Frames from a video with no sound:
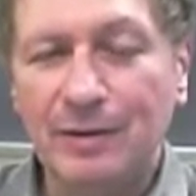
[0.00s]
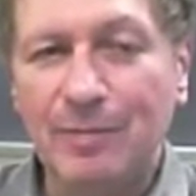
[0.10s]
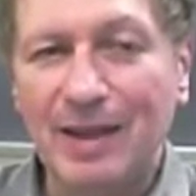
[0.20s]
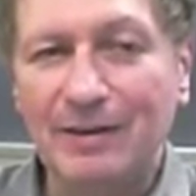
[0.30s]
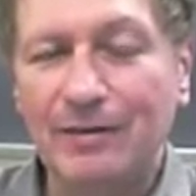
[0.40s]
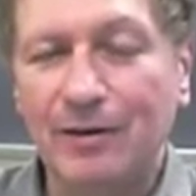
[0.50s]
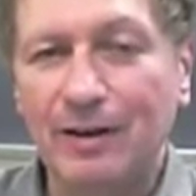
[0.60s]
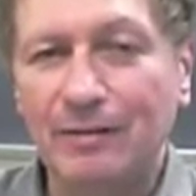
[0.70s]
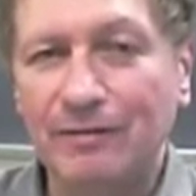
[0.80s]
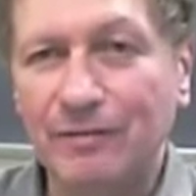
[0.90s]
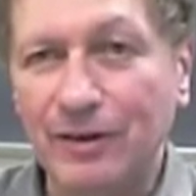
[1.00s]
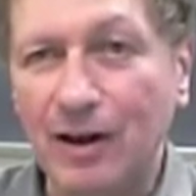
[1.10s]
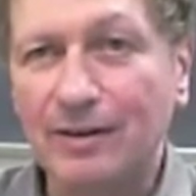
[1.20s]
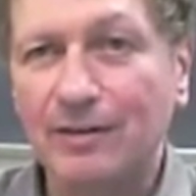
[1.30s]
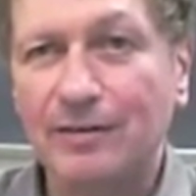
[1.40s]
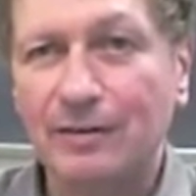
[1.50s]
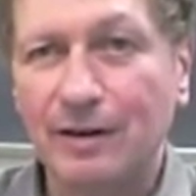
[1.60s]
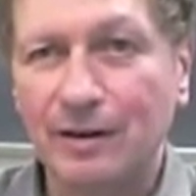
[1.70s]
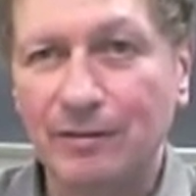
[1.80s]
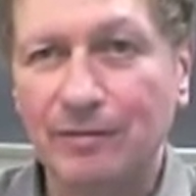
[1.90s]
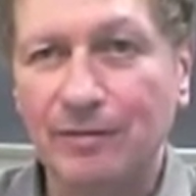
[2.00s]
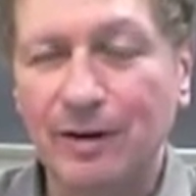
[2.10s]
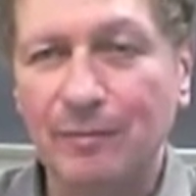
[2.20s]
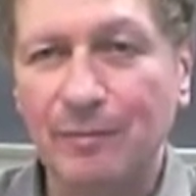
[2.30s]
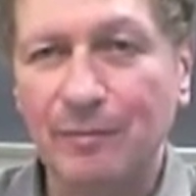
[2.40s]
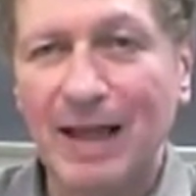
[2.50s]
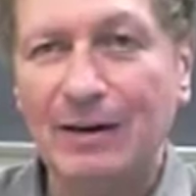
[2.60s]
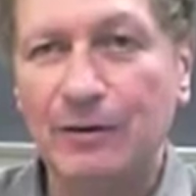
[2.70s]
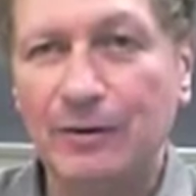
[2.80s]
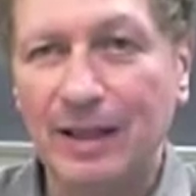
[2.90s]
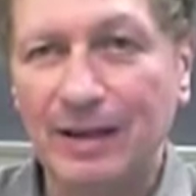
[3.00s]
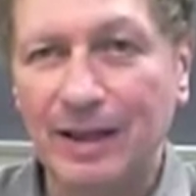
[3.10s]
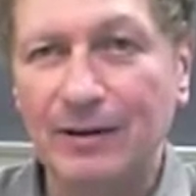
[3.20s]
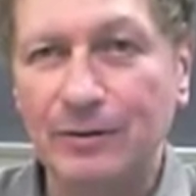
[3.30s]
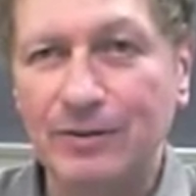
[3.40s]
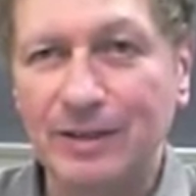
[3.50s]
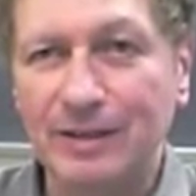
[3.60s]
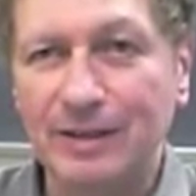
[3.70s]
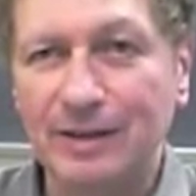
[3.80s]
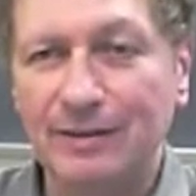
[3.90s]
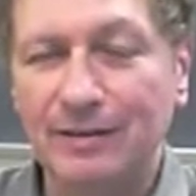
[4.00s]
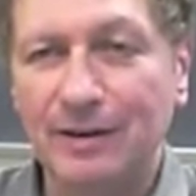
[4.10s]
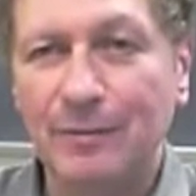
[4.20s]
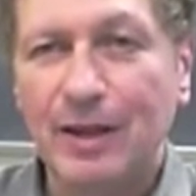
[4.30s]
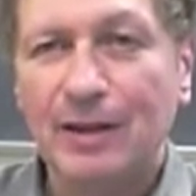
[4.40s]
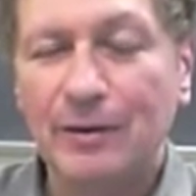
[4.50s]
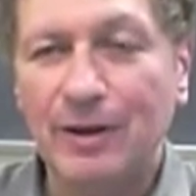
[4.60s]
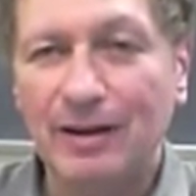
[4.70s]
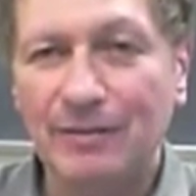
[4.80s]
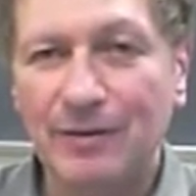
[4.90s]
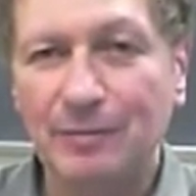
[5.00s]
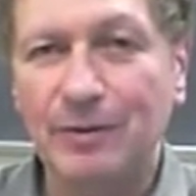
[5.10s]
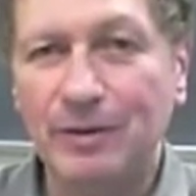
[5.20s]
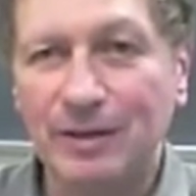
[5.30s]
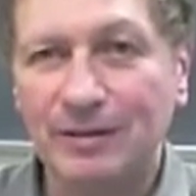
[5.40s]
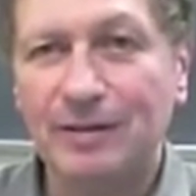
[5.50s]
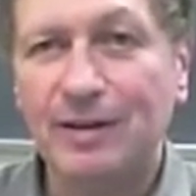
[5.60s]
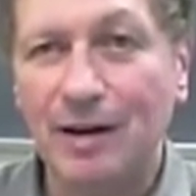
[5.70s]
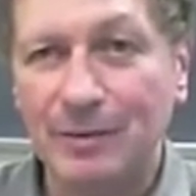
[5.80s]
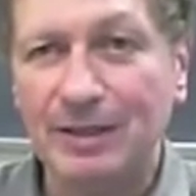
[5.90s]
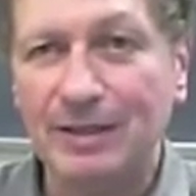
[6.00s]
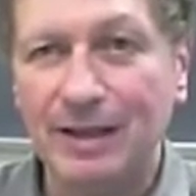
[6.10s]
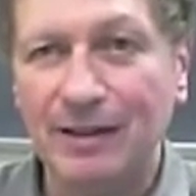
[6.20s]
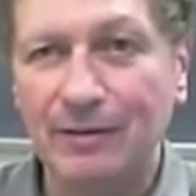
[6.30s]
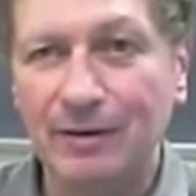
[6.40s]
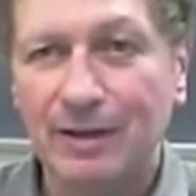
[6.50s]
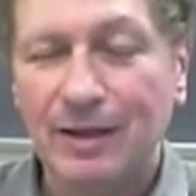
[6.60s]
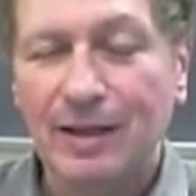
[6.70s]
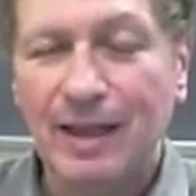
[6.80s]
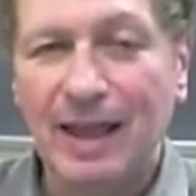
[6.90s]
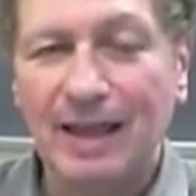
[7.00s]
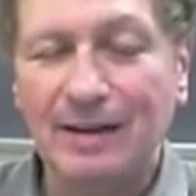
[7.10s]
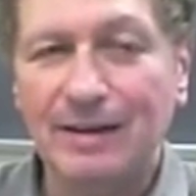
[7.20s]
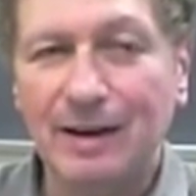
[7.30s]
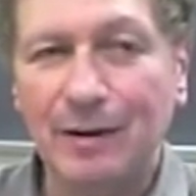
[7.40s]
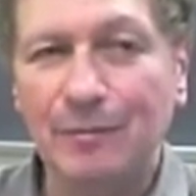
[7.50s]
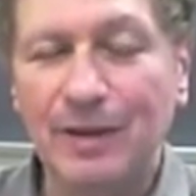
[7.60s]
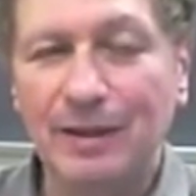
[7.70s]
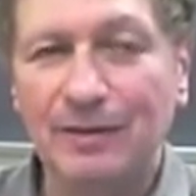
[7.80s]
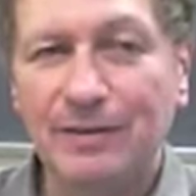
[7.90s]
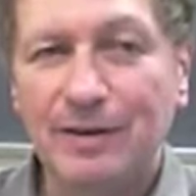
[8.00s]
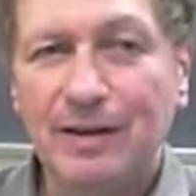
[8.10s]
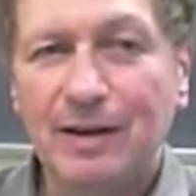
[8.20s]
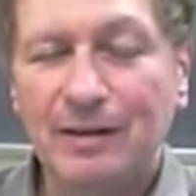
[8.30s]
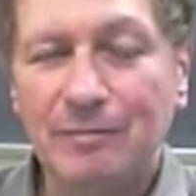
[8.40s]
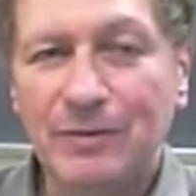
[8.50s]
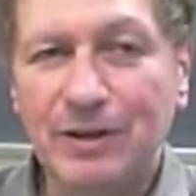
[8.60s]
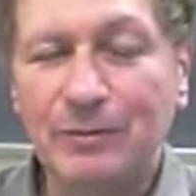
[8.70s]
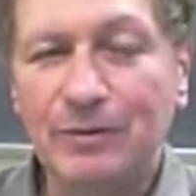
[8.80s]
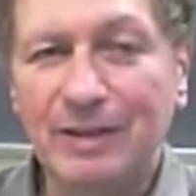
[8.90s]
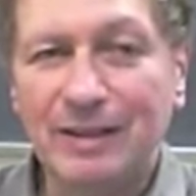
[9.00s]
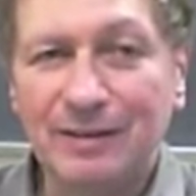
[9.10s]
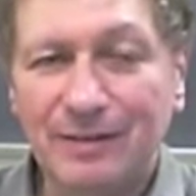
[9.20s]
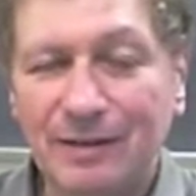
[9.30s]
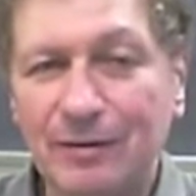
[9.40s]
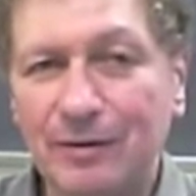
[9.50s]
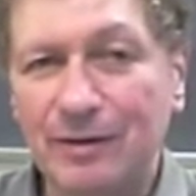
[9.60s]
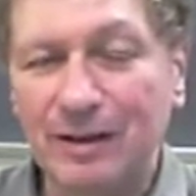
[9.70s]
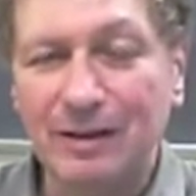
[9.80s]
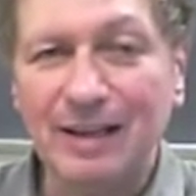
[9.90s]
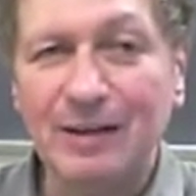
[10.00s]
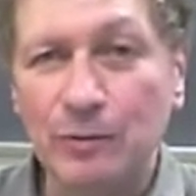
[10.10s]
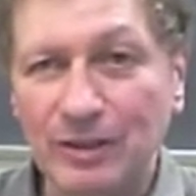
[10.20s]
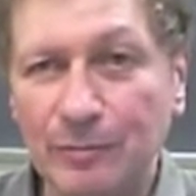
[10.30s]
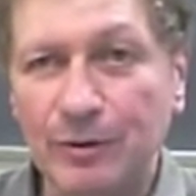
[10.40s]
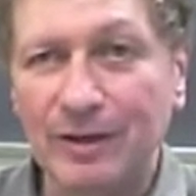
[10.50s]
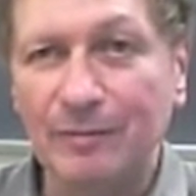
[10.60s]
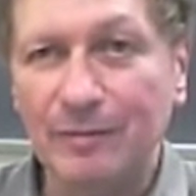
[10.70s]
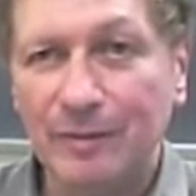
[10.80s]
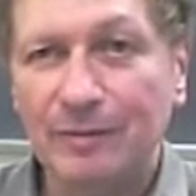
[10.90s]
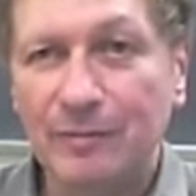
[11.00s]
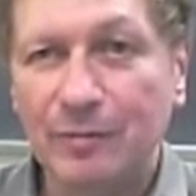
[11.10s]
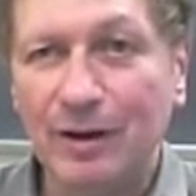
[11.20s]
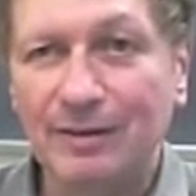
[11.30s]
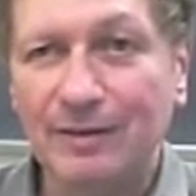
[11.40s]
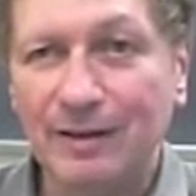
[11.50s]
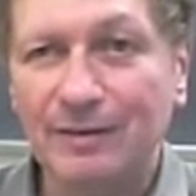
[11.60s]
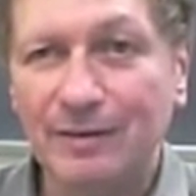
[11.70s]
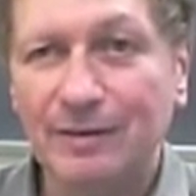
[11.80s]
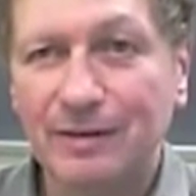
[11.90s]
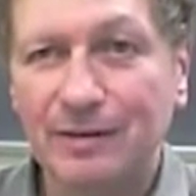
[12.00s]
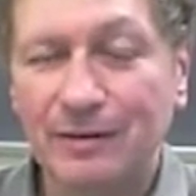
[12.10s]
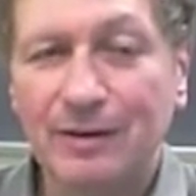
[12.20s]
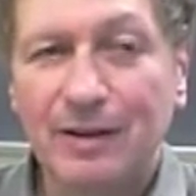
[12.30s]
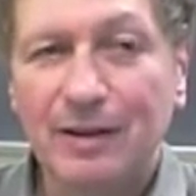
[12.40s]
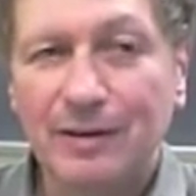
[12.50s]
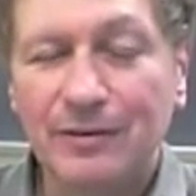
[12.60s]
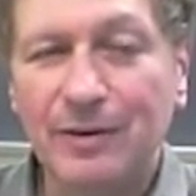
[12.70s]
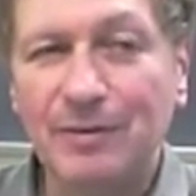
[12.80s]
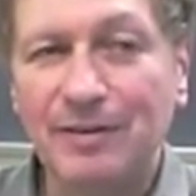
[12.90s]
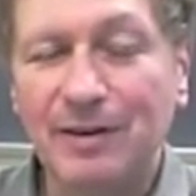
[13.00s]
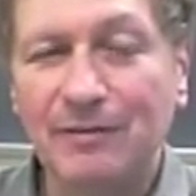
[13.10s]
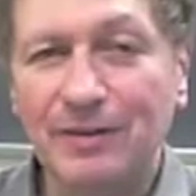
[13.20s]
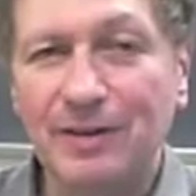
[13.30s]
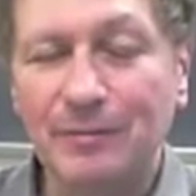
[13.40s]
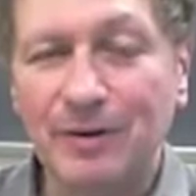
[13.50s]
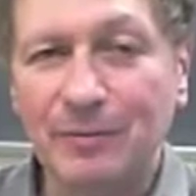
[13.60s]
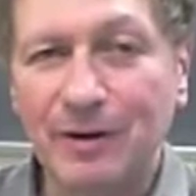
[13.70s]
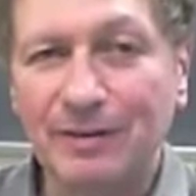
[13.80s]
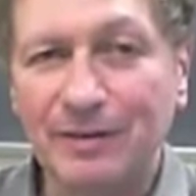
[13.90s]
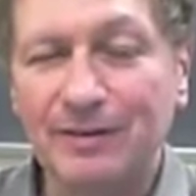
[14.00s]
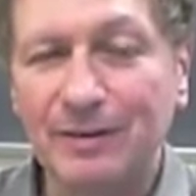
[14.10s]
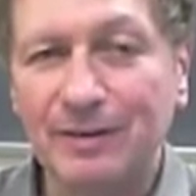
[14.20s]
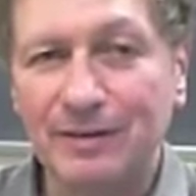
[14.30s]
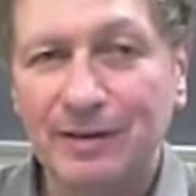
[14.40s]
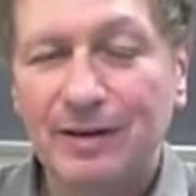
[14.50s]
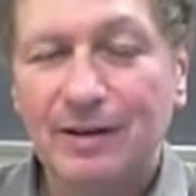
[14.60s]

depends on a flux of matter and energy. It's you have subunits coming together, and it's generally considered an equilibrium process. Some of self-assembly processes